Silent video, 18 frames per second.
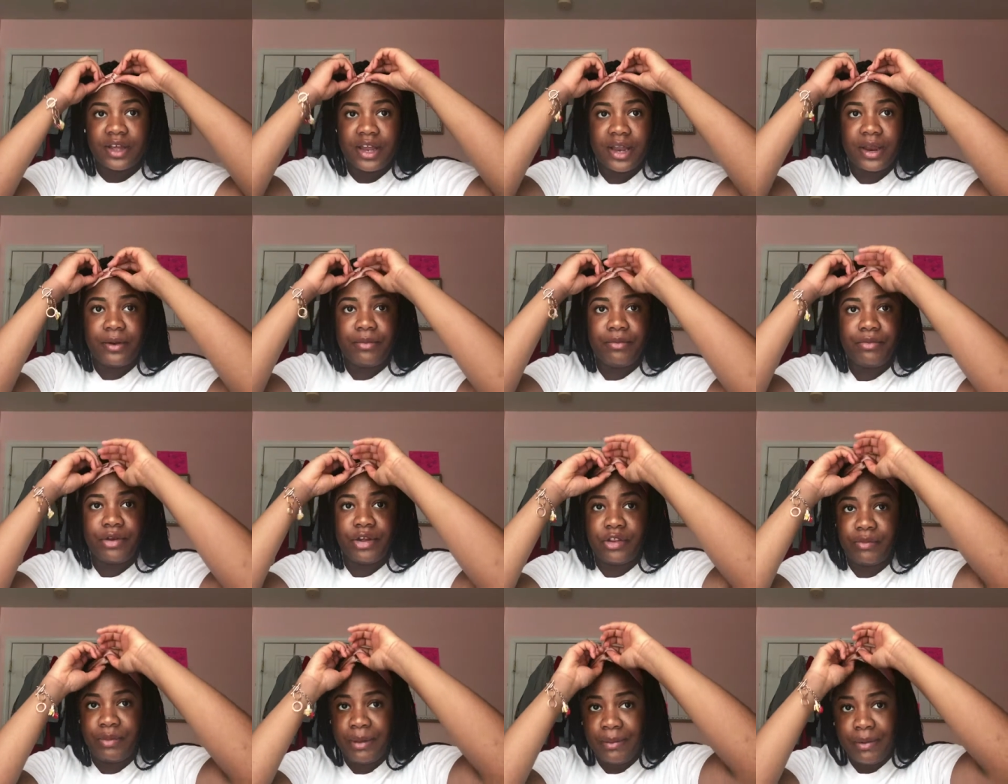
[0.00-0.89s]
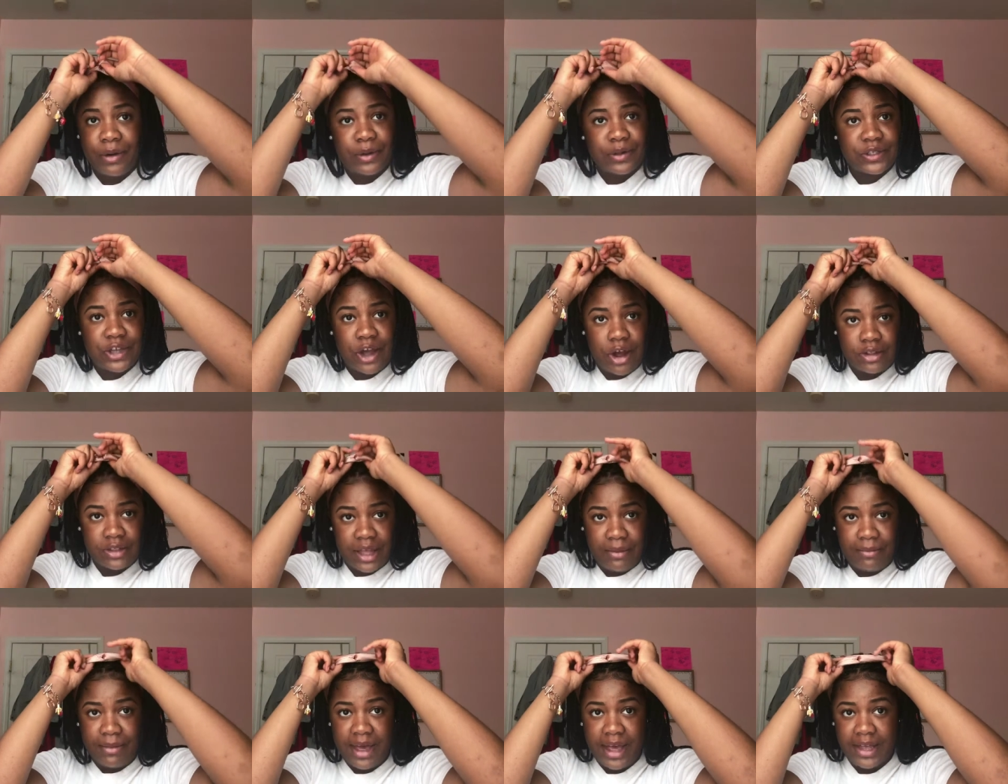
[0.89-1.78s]
Let them breathe. People gonna talk
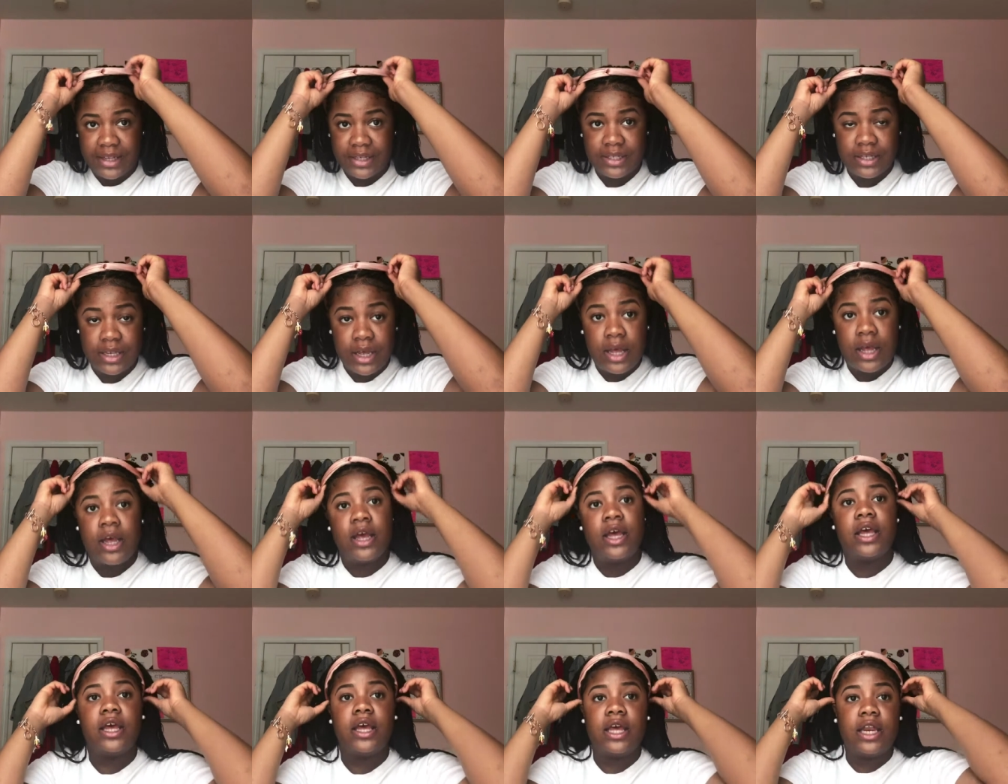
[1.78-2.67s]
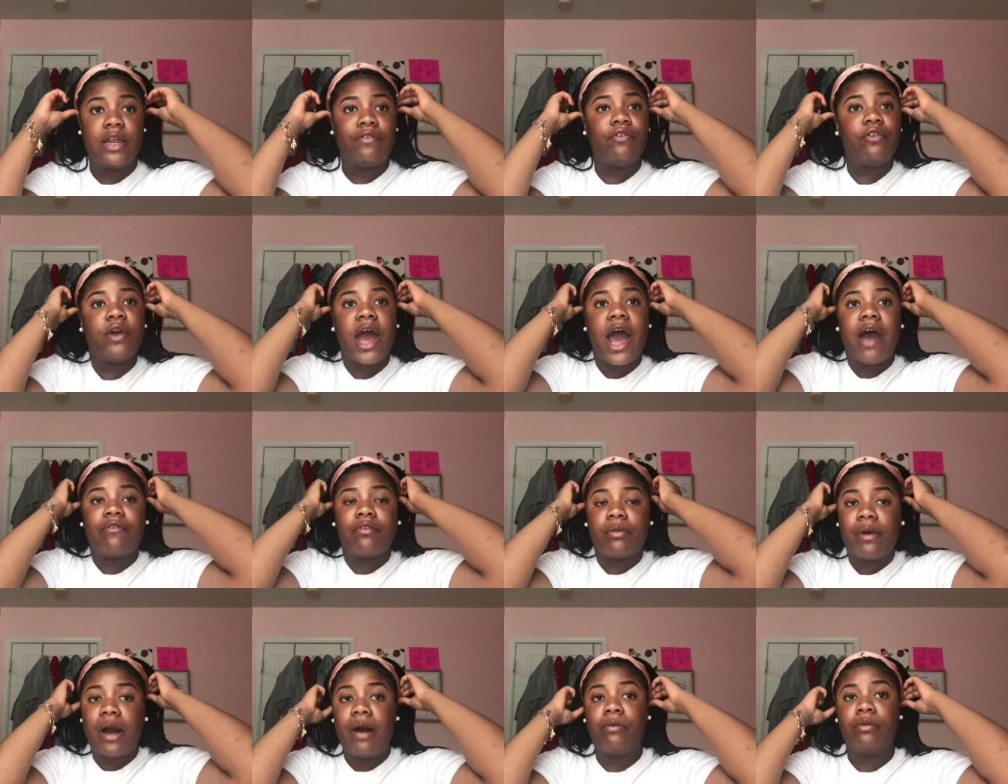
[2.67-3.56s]
they mess, and if you have
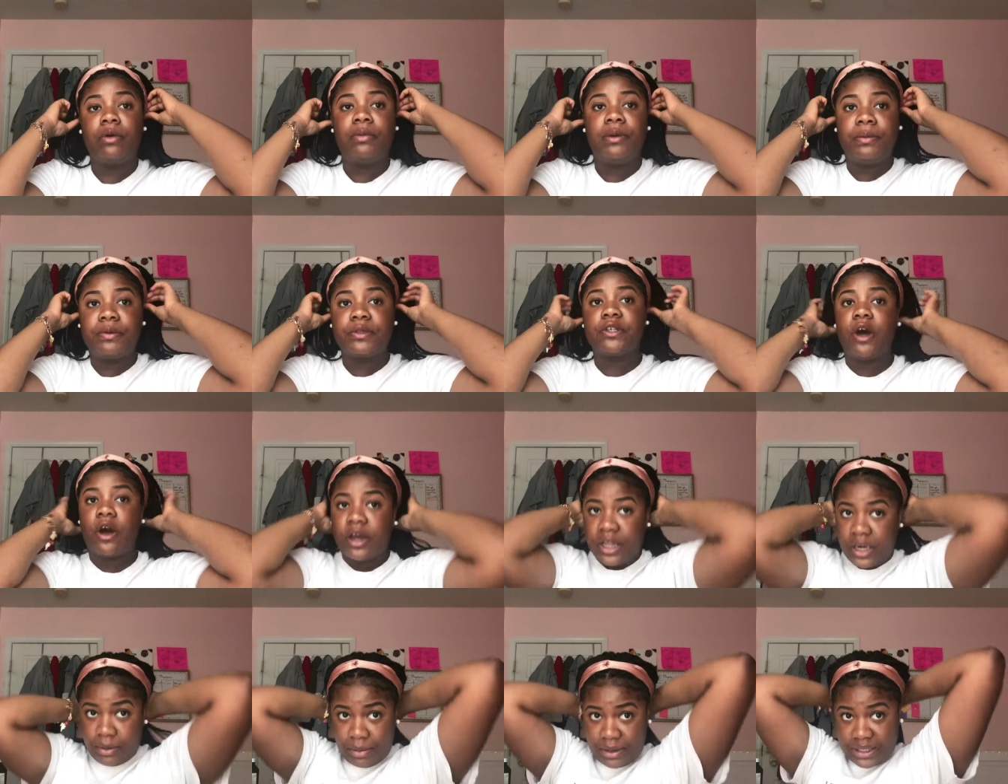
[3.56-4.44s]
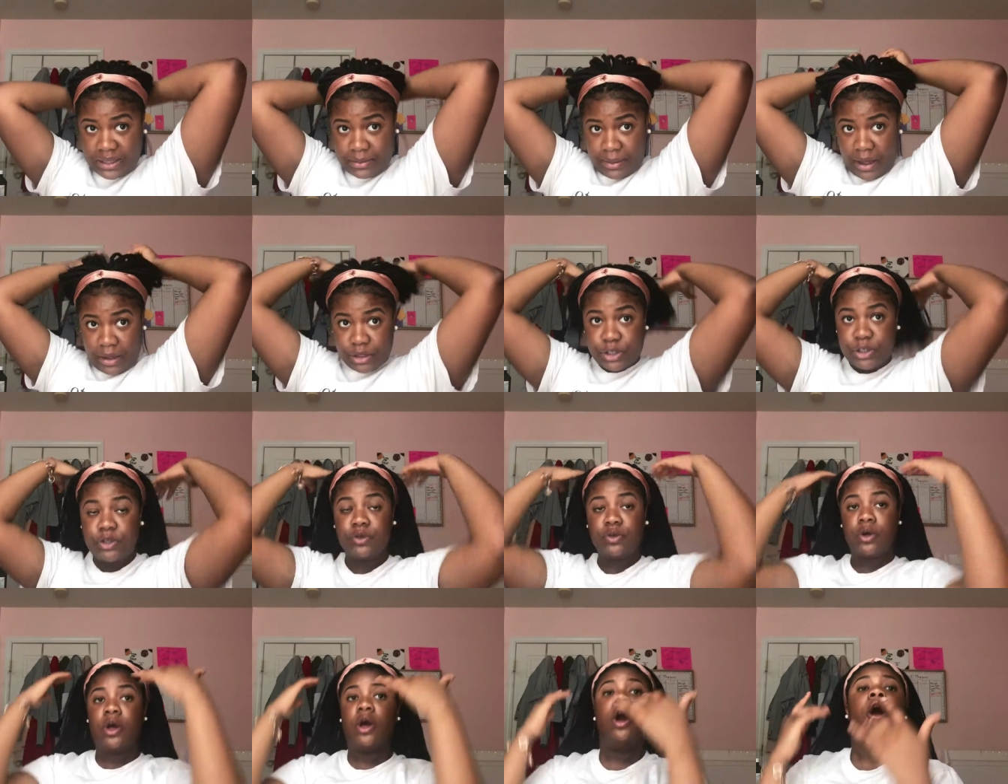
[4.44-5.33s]
a problem with people talking they mess about
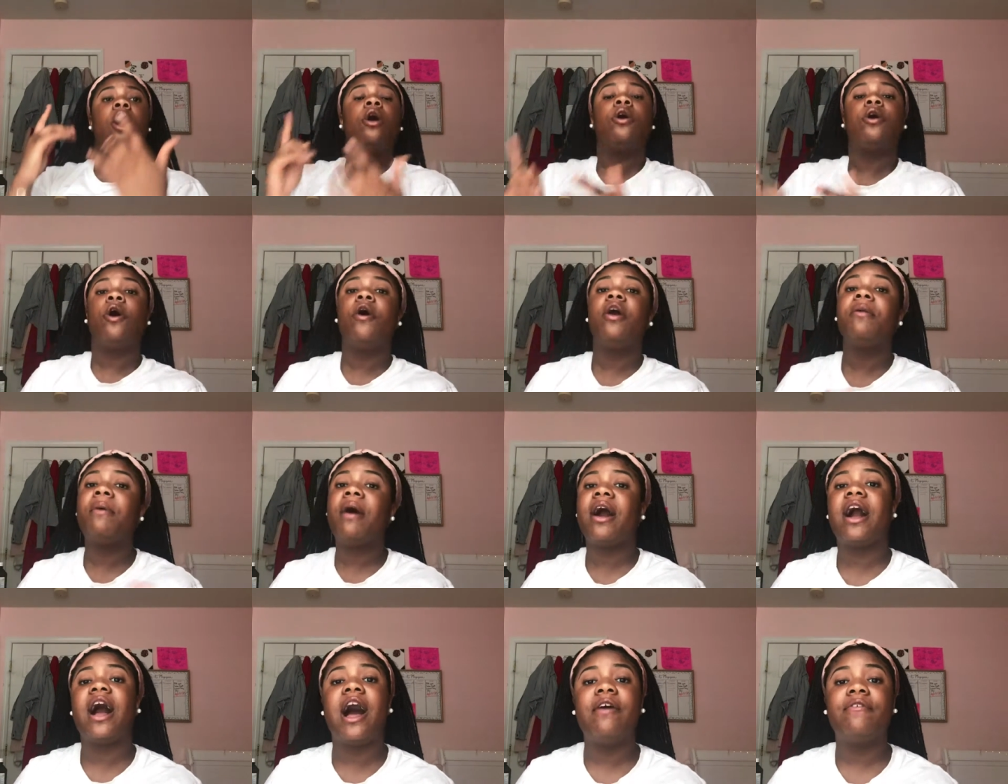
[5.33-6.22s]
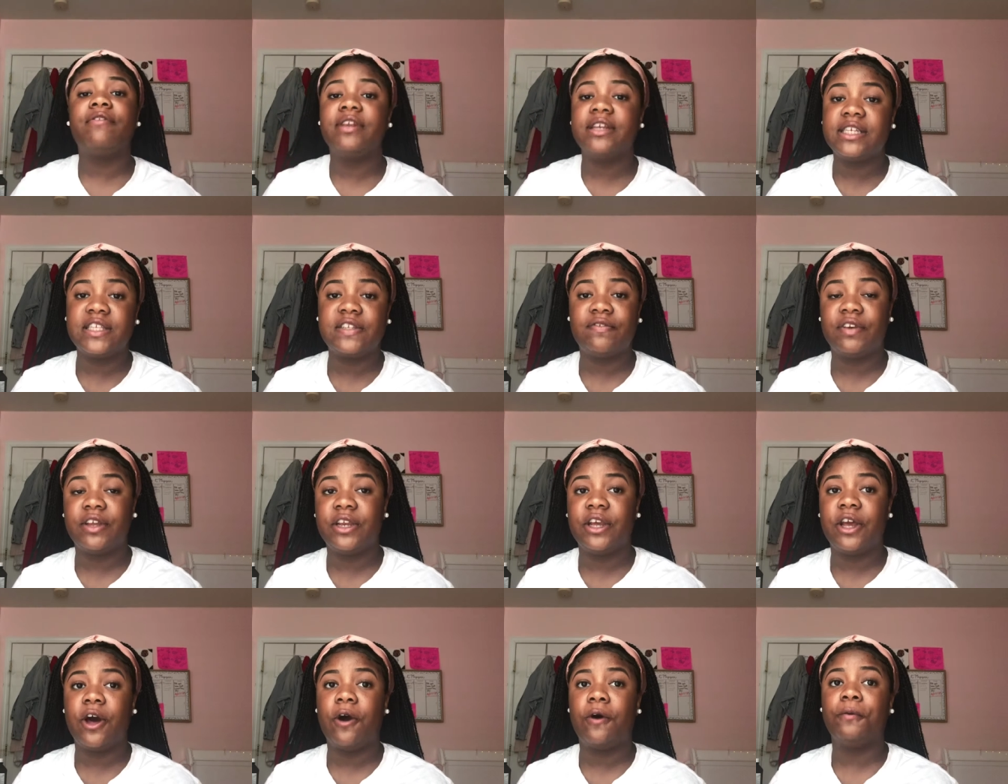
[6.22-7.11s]
you, go to my confidence
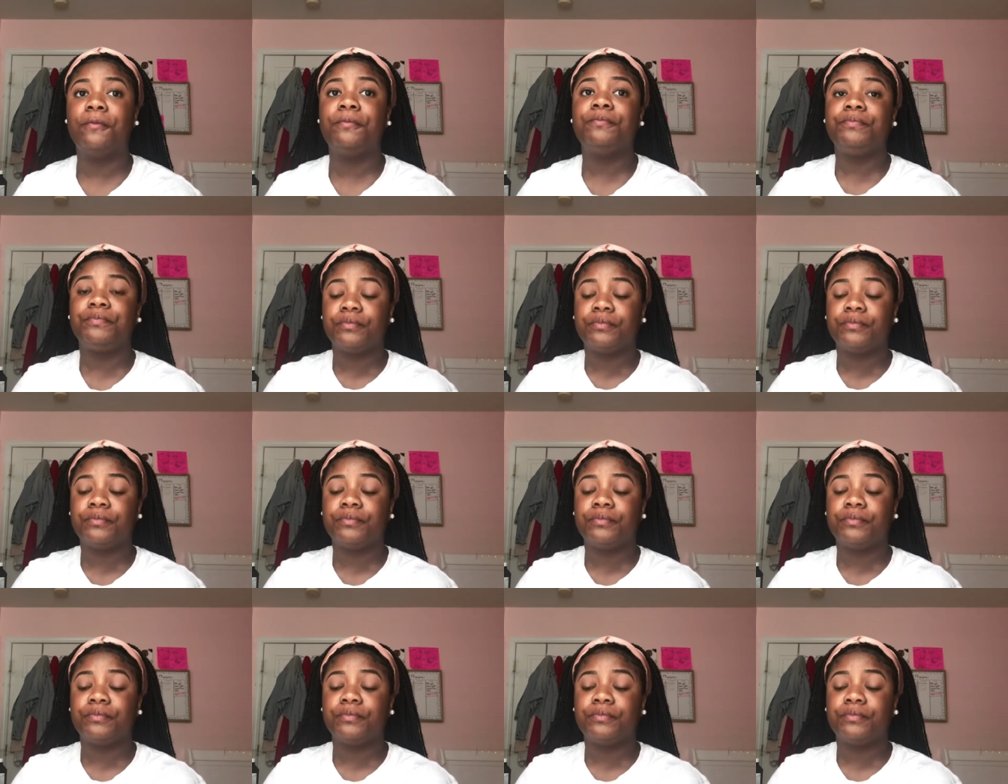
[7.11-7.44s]
video.